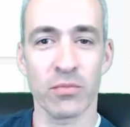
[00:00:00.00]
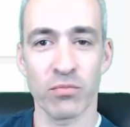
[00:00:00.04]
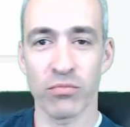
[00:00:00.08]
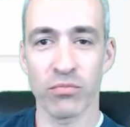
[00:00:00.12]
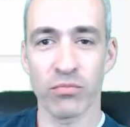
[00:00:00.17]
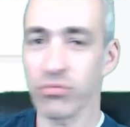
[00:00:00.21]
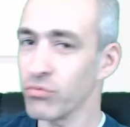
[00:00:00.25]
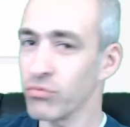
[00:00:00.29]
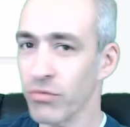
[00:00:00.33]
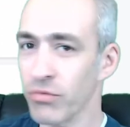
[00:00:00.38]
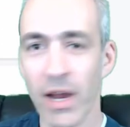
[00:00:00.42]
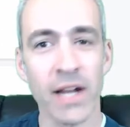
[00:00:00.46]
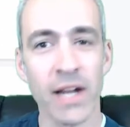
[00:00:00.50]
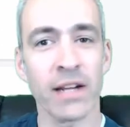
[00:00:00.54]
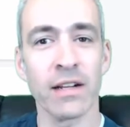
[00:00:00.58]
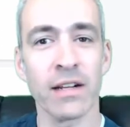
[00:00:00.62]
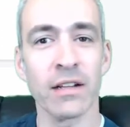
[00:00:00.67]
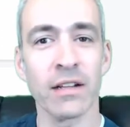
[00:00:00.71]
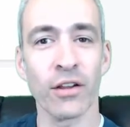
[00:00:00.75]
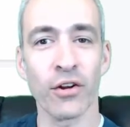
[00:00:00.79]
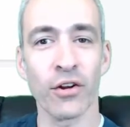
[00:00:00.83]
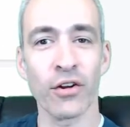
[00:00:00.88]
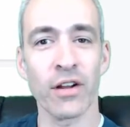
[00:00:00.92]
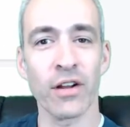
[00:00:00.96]
ready to
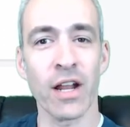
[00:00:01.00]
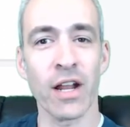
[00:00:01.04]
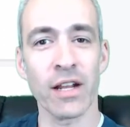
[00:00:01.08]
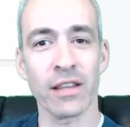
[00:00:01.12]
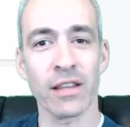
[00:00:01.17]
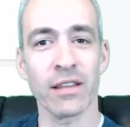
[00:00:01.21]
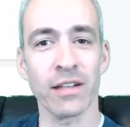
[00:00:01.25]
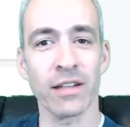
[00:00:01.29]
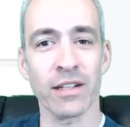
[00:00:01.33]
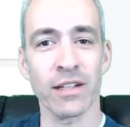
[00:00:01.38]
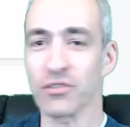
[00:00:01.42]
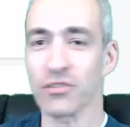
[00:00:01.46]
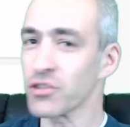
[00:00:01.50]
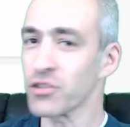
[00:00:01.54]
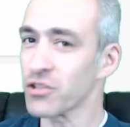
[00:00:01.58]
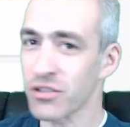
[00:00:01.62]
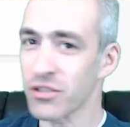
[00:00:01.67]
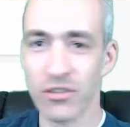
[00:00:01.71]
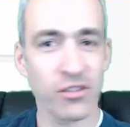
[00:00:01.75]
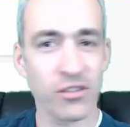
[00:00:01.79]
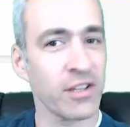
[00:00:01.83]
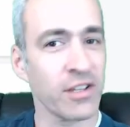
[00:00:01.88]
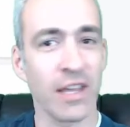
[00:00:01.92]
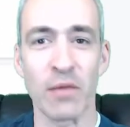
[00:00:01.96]
learn anything.
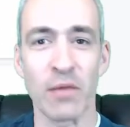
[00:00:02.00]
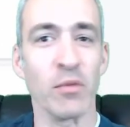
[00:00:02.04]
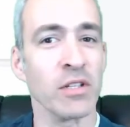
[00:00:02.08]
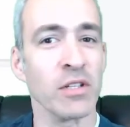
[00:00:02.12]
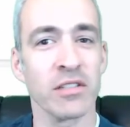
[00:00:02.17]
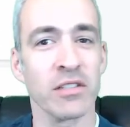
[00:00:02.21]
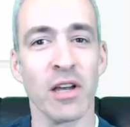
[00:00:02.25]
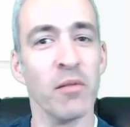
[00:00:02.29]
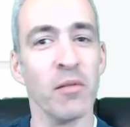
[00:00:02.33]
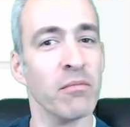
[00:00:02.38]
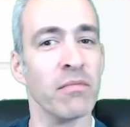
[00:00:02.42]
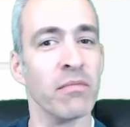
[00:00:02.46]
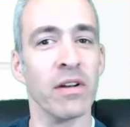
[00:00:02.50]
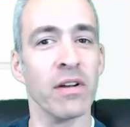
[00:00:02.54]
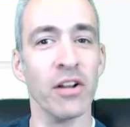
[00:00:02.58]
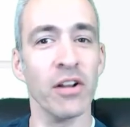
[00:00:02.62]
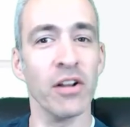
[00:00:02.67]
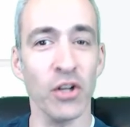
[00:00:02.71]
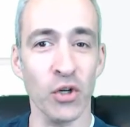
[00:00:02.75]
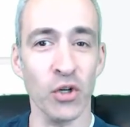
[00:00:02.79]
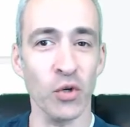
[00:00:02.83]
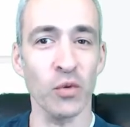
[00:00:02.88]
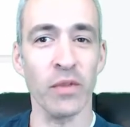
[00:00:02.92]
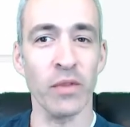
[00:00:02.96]
Just give me something to
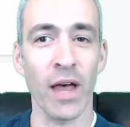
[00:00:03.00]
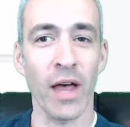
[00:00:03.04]
do.